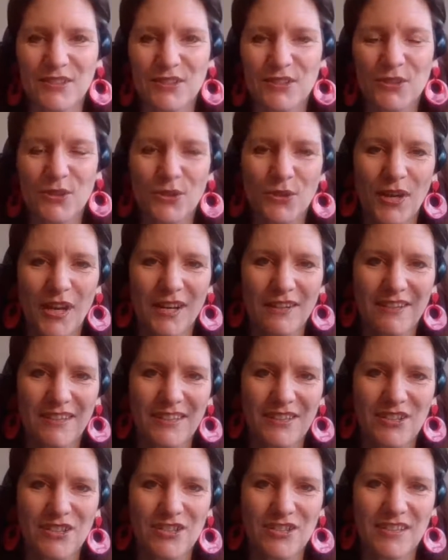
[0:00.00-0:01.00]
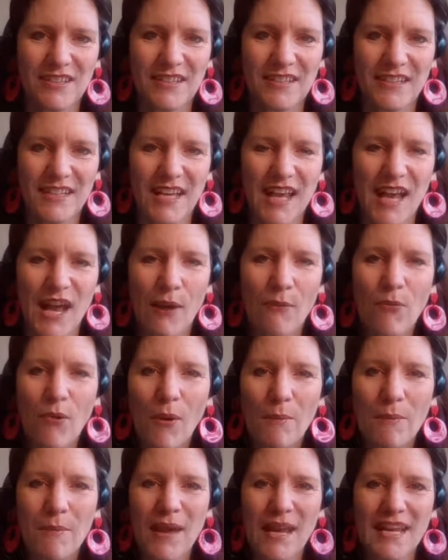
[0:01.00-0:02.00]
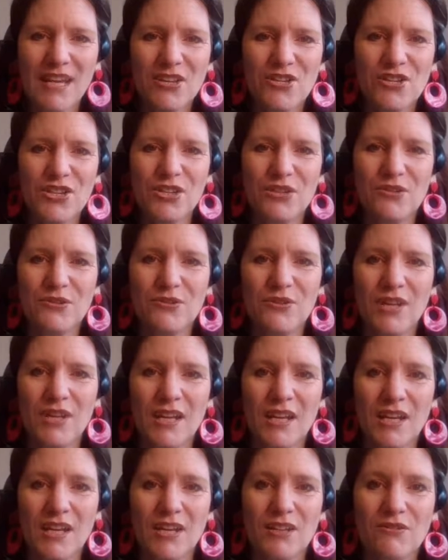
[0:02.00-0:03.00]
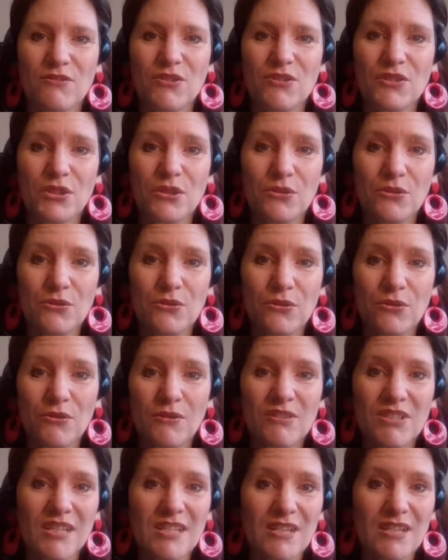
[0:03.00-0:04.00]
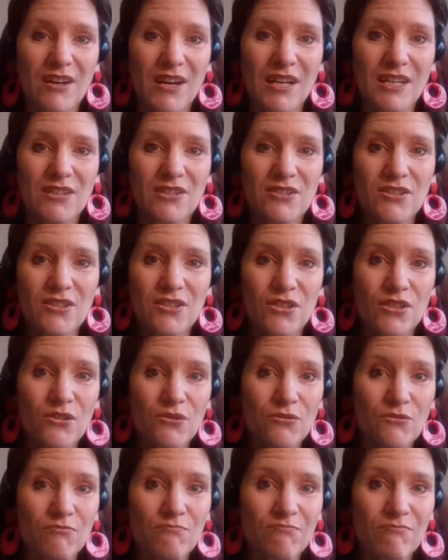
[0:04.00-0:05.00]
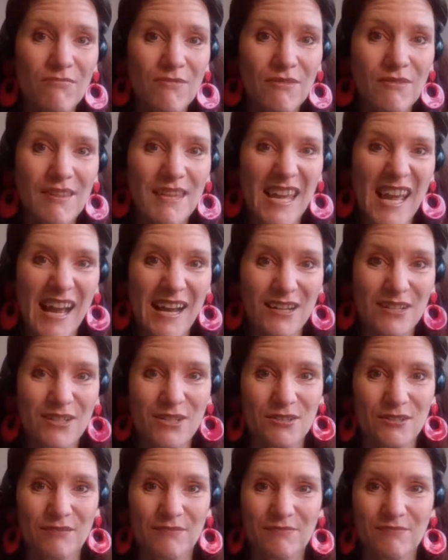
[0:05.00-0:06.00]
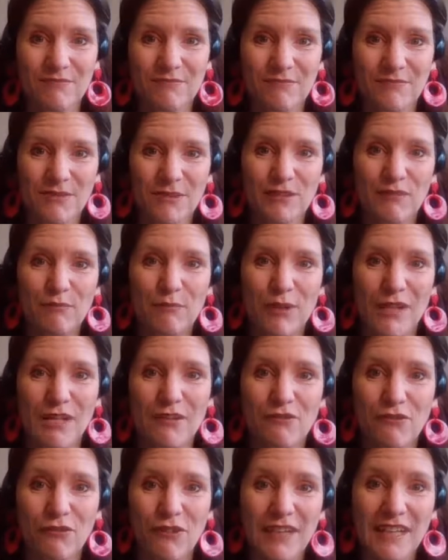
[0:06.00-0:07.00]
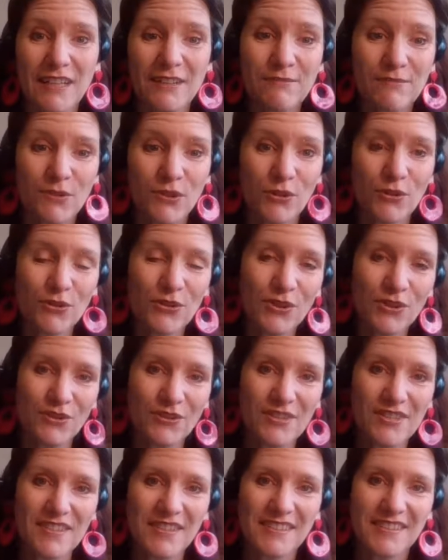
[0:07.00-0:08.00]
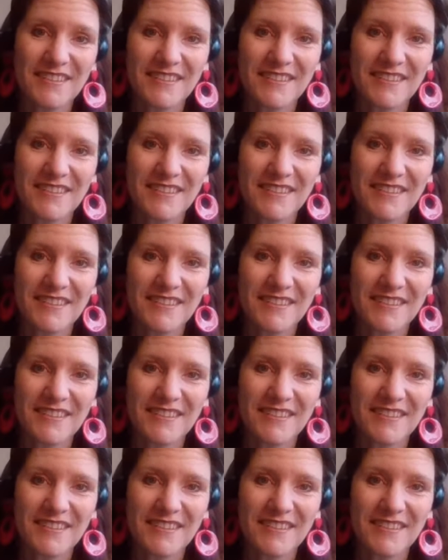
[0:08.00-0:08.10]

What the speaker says: your courage? And what made you do and decide to do the act of bravery or not?